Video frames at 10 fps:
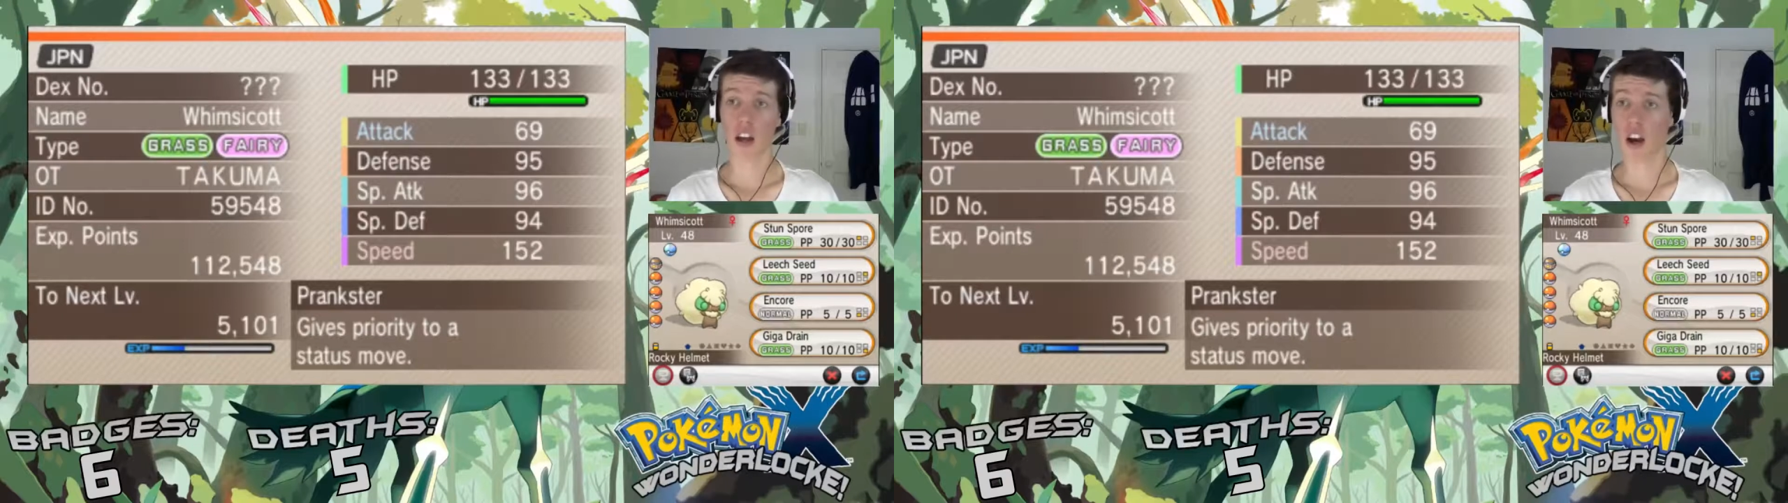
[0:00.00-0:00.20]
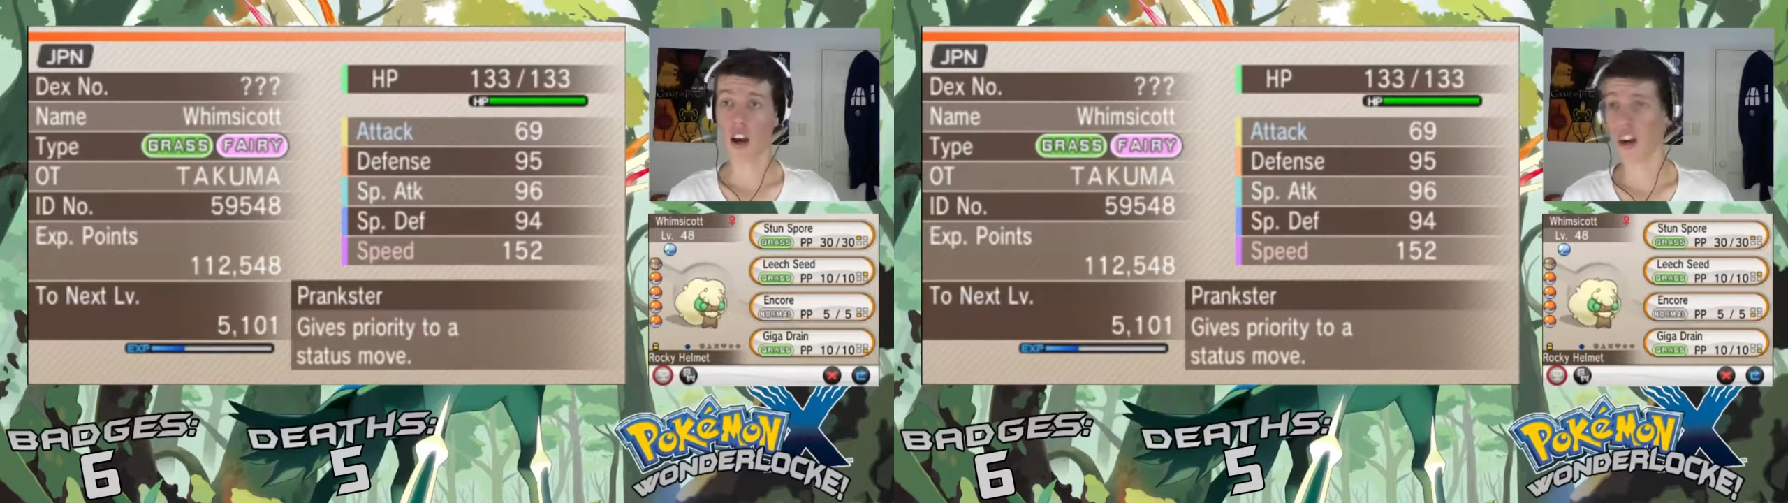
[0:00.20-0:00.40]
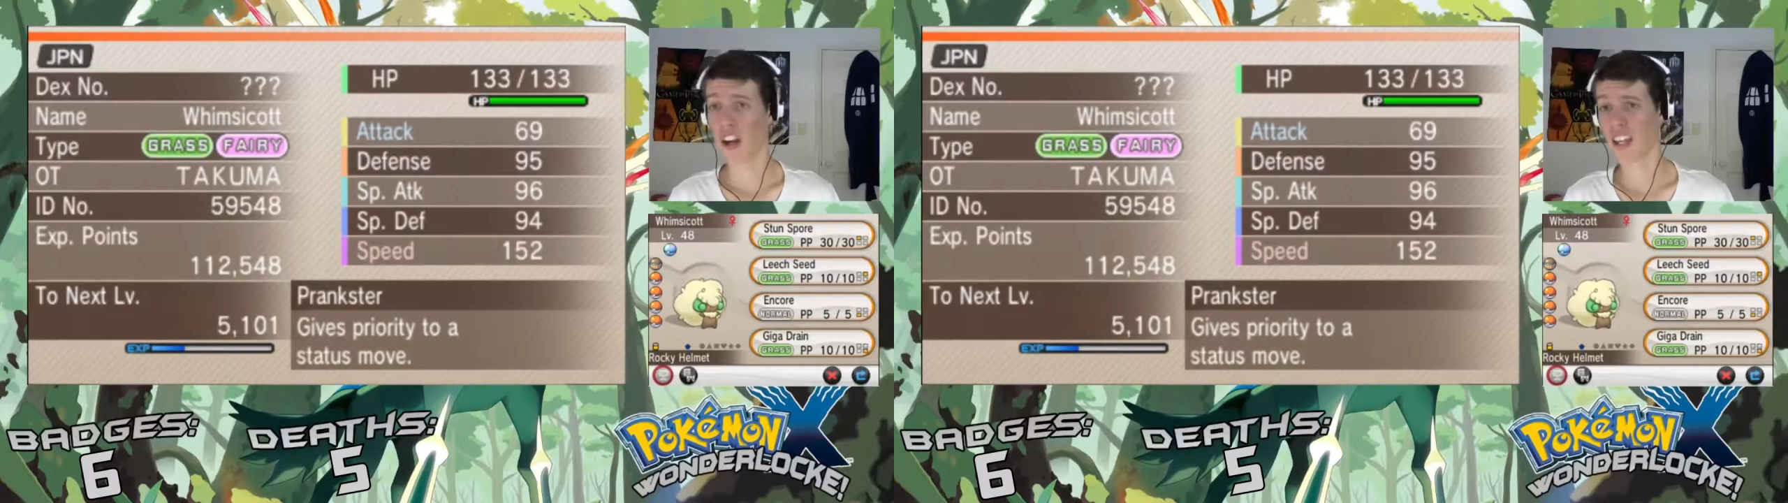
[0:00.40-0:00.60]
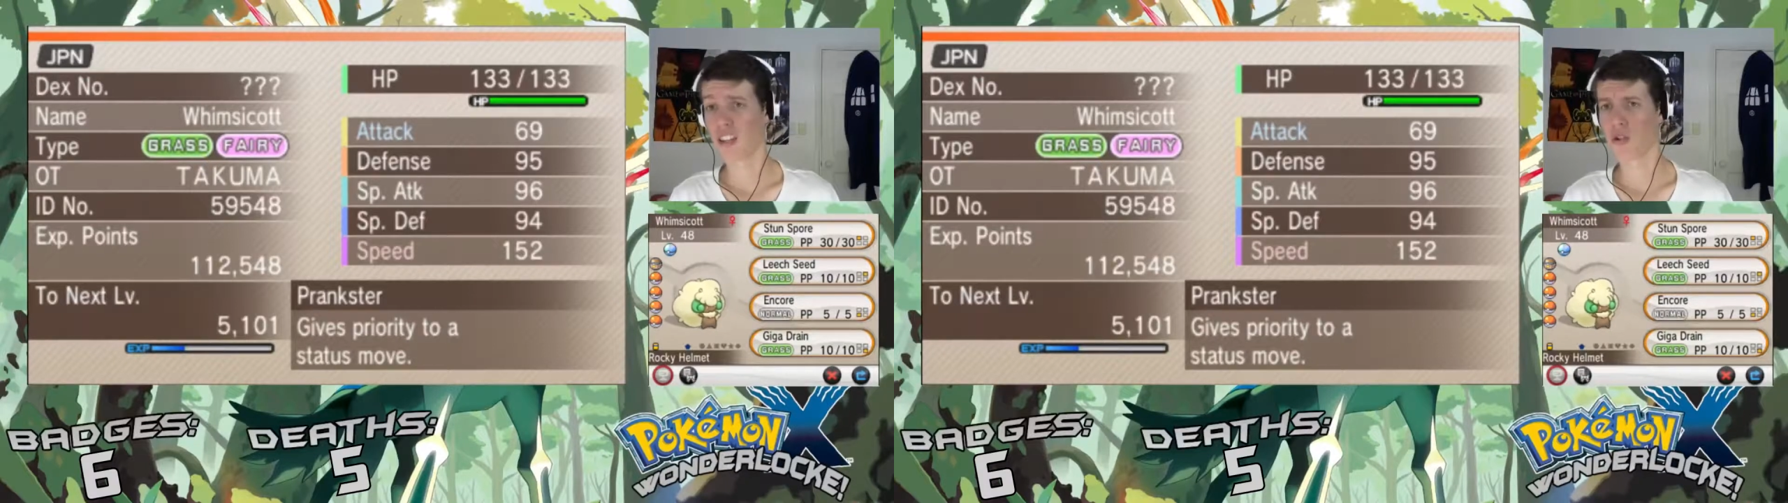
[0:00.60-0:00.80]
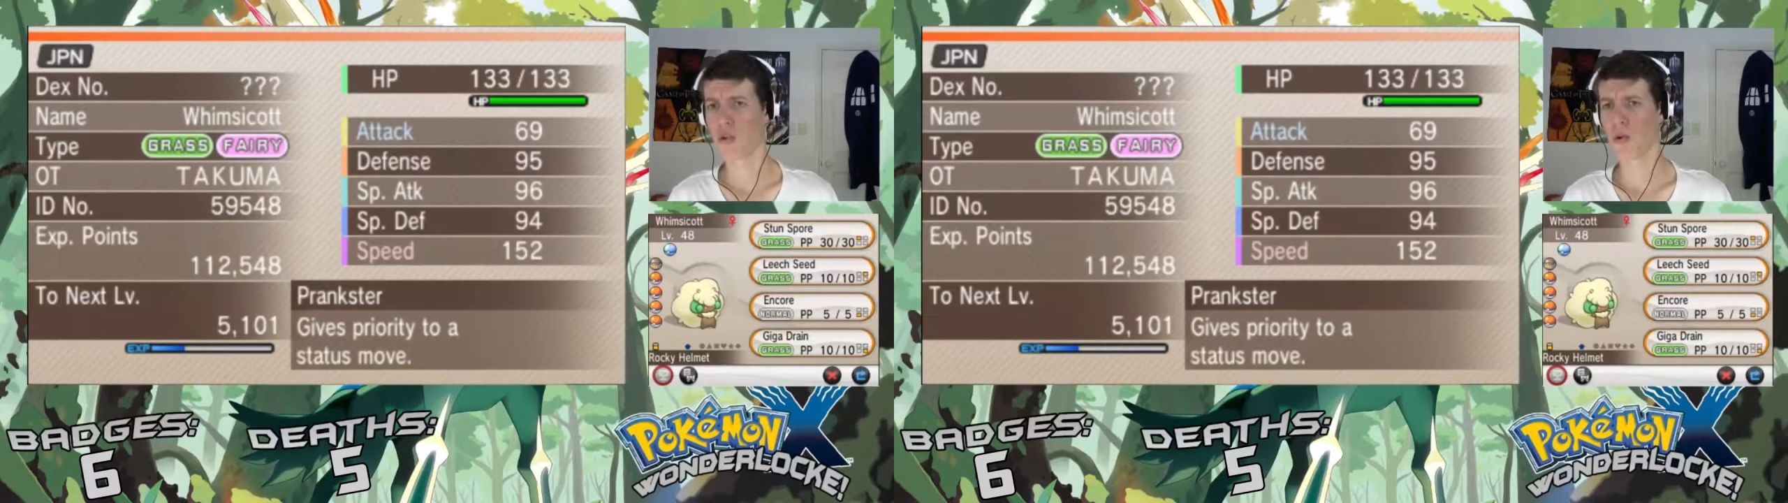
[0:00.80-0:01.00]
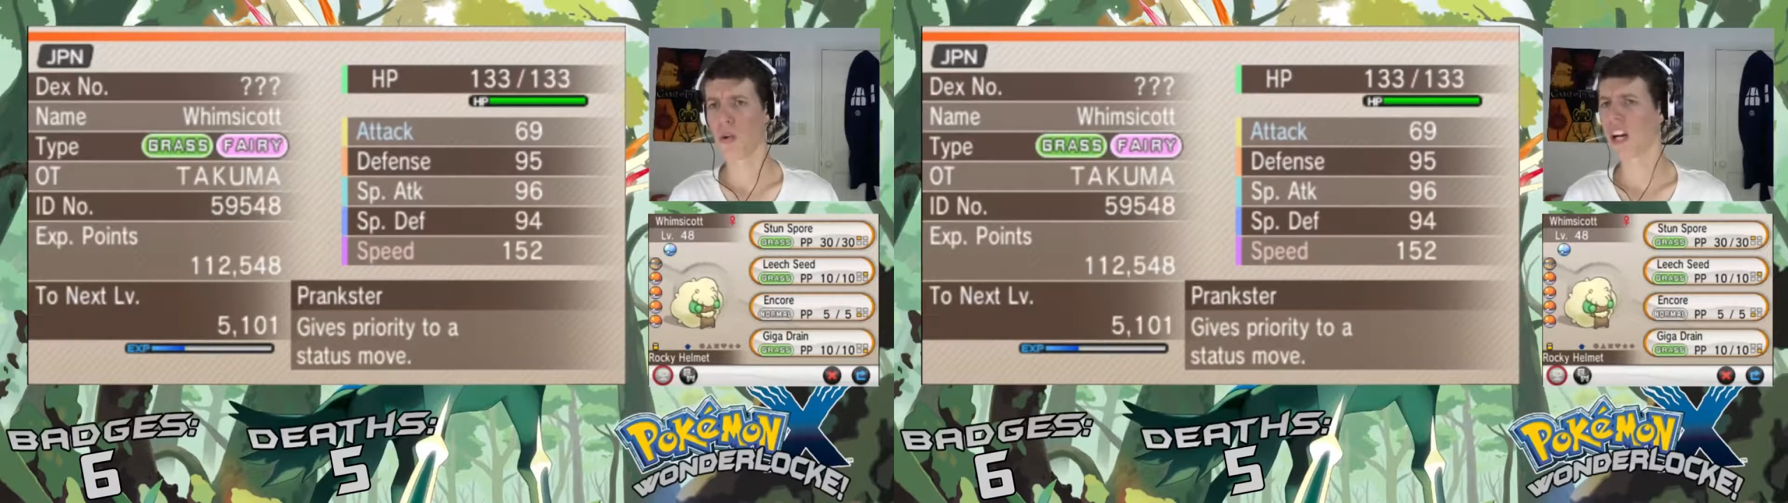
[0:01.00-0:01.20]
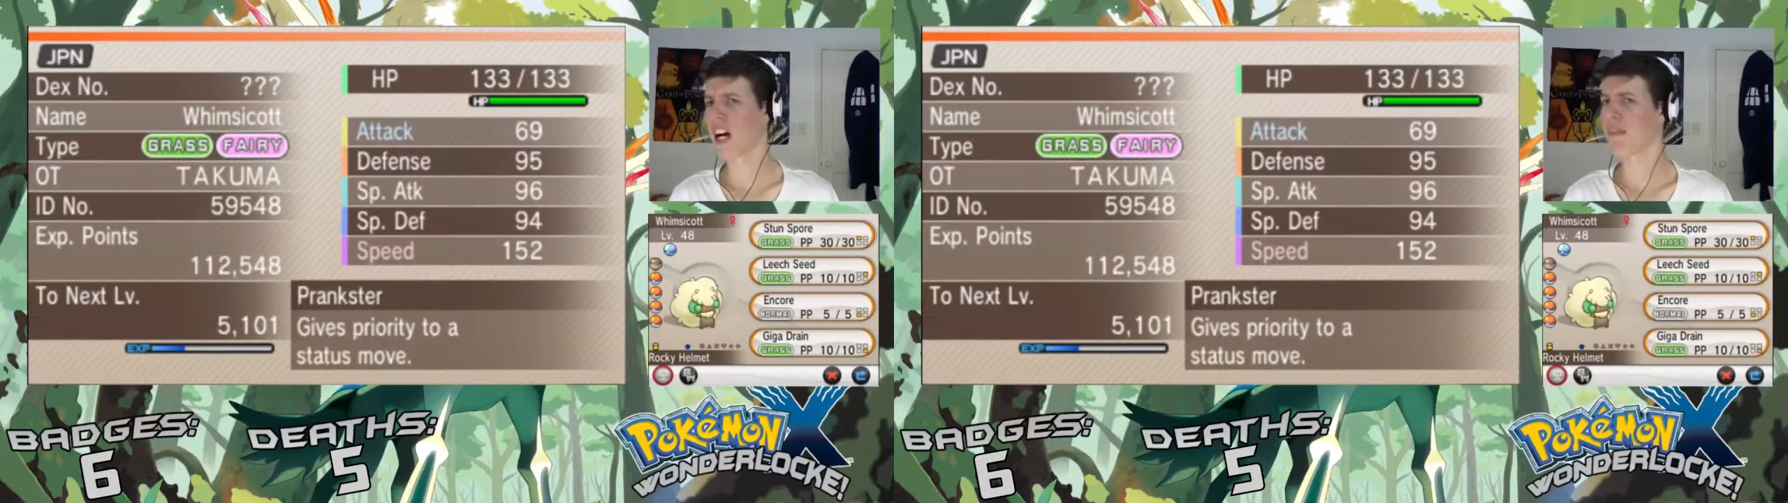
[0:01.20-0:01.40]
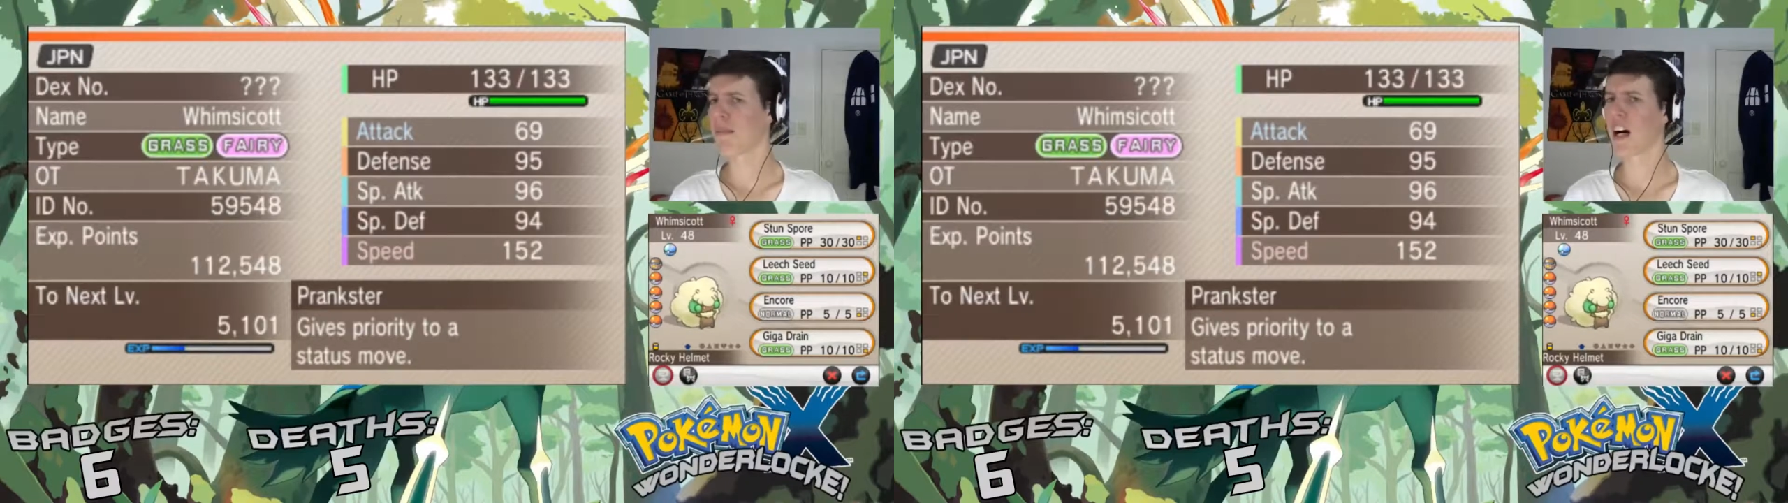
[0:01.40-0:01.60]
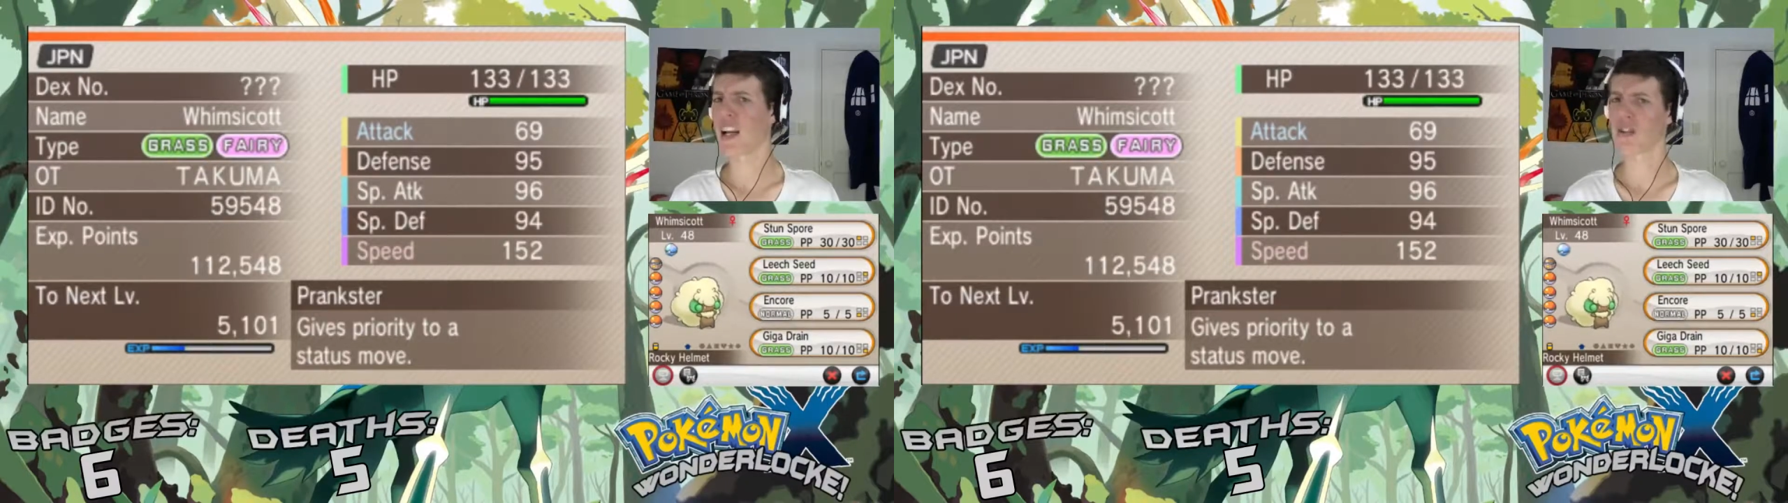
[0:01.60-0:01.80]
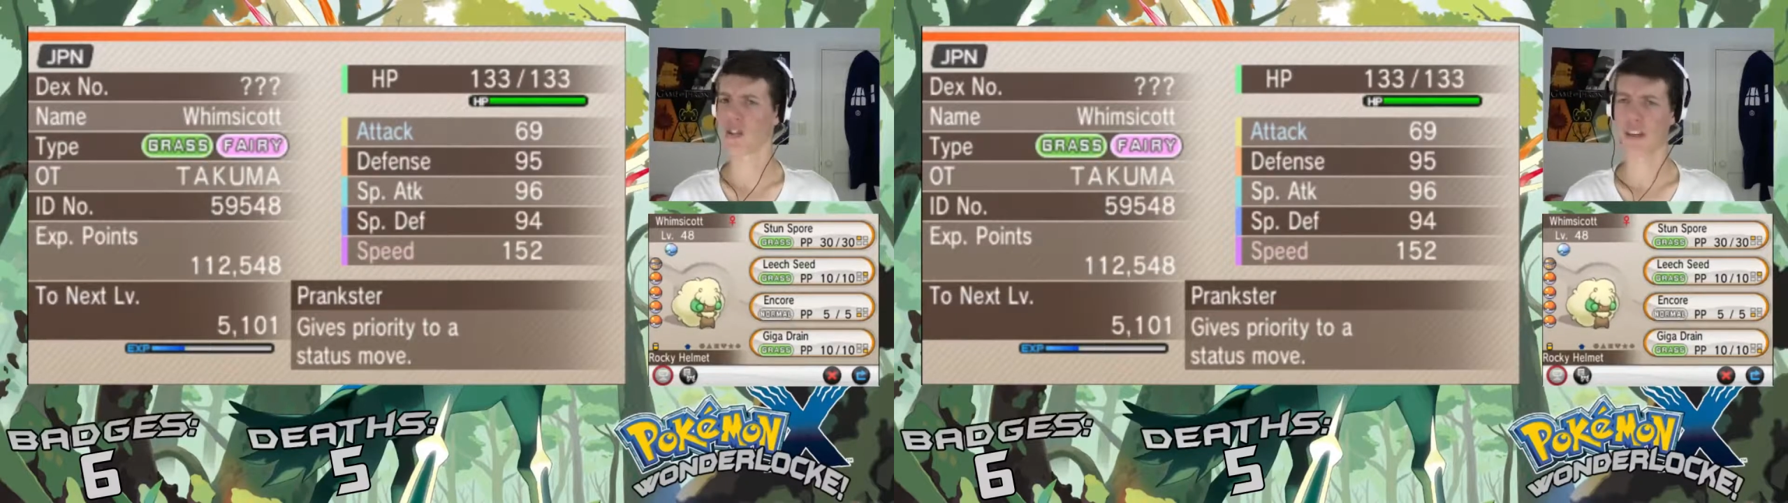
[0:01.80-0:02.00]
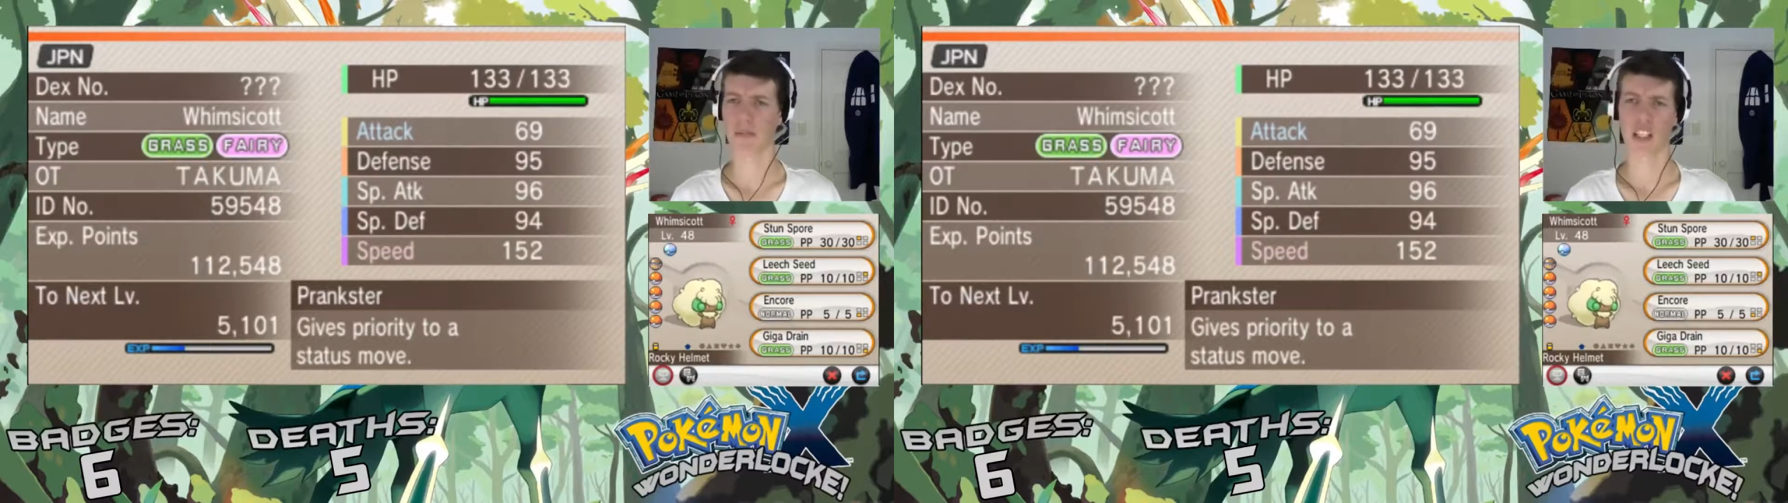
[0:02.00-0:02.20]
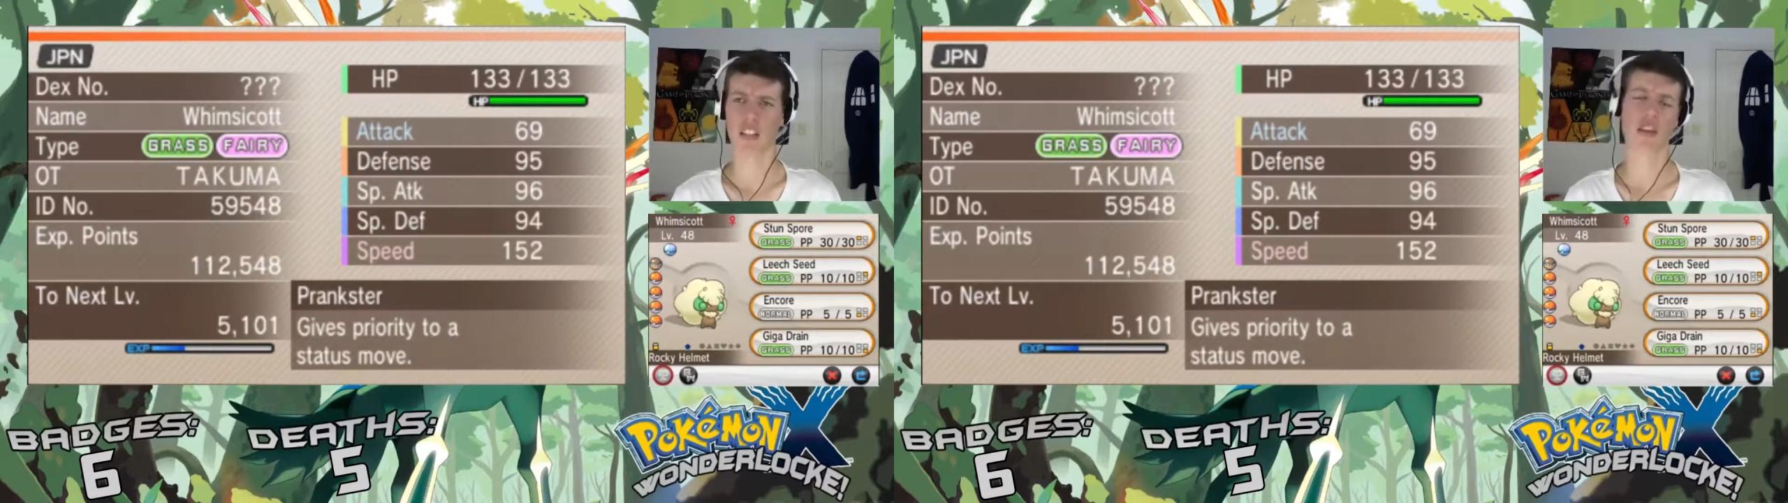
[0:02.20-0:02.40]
her into Calm Mind or something.